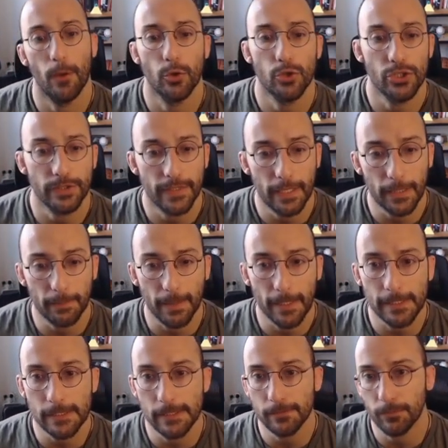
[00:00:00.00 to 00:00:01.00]
Notion
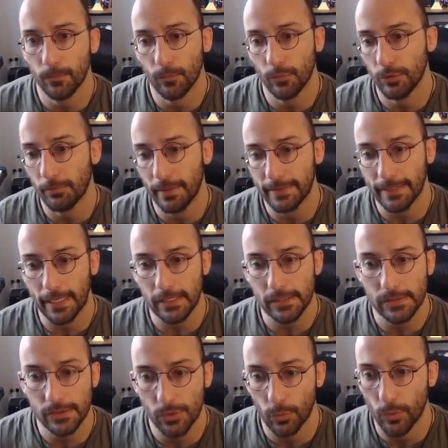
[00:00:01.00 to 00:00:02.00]
database with my
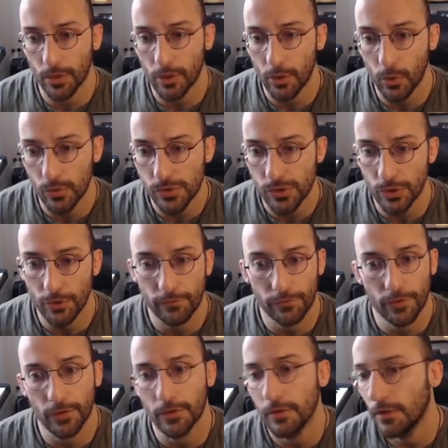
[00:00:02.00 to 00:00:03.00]
tasks. So run code
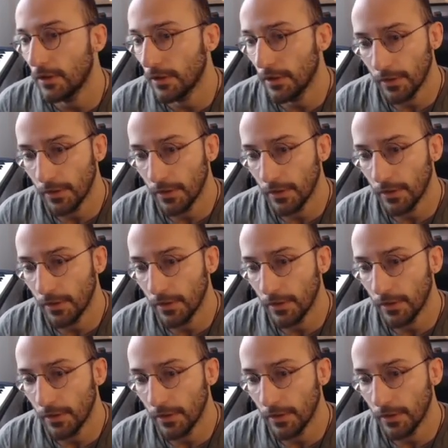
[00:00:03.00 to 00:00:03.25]
server,